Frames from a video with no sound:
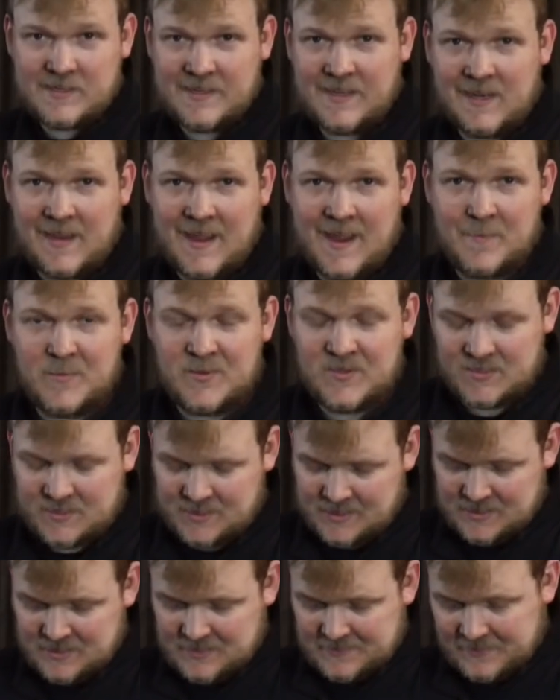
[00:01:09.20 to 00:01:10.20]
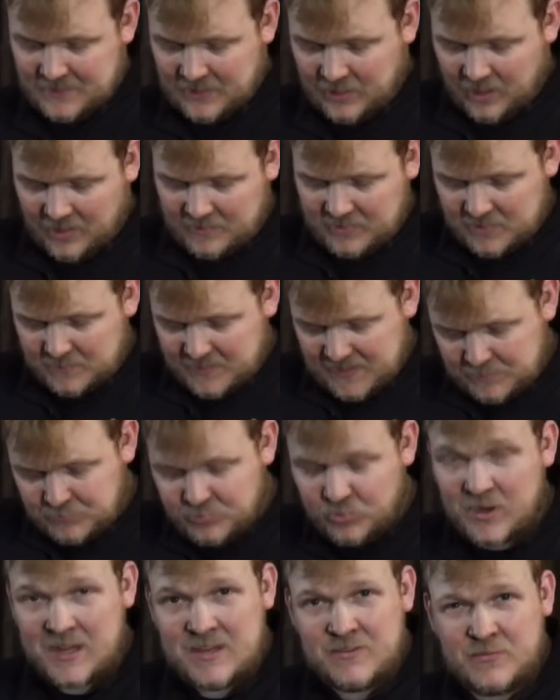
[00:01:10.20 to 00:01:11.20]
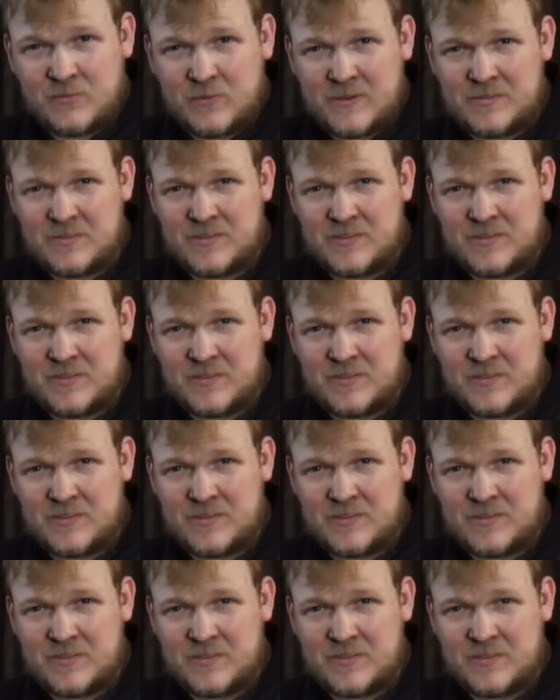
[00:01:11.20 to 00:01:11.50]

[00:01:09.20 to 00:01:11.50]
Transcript: little hammers. I'm going to be brief with